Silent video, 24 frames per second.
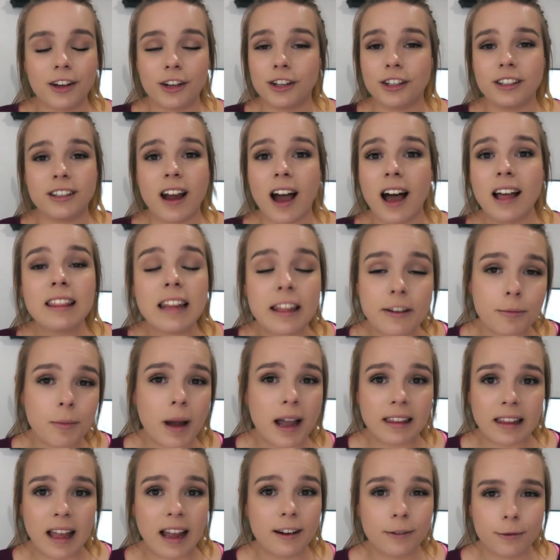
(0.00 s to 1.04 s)
could not live
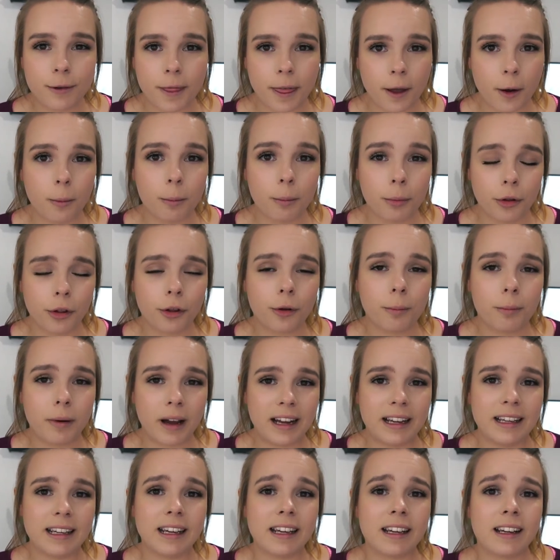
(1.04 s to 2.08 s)
my life without bulk
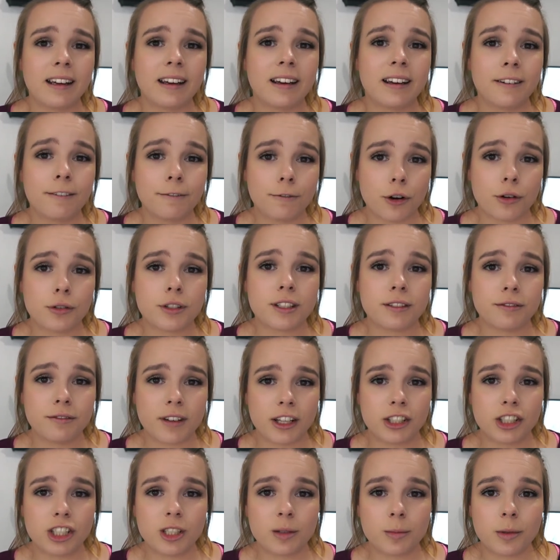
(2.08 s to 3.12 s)
buying frozen
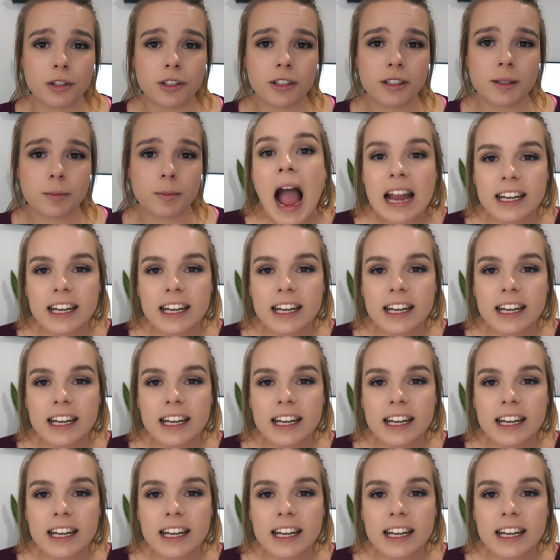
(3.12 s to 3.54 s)
vegetables.